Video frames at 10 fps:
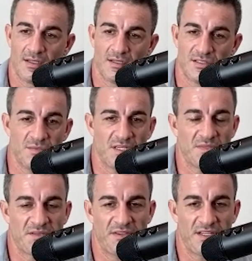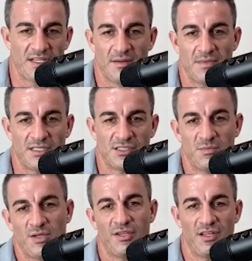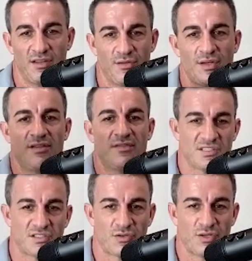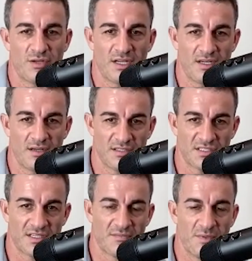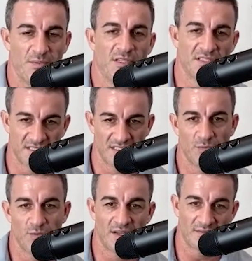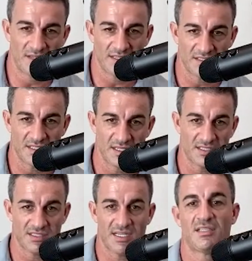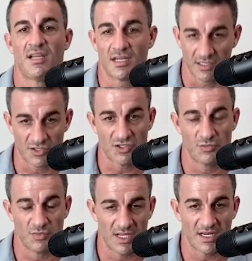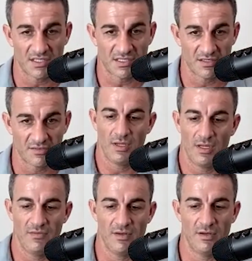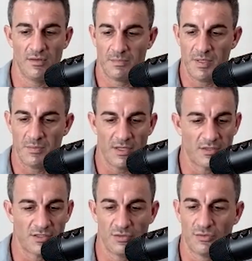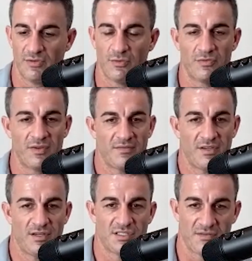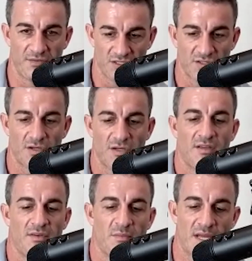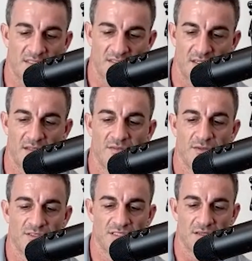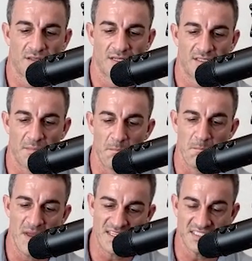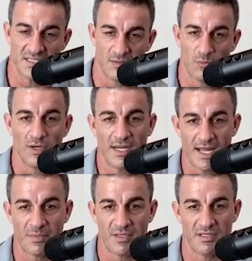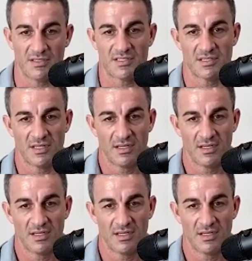sometimes I feel like I should be on the other end of this screen right here instead of people listening to what I've got to say, because I consume a lot of stuff. Even people that are 2, 3, 4, 5 years, if you start giving back to the other folks that are there, it's amazing what happens.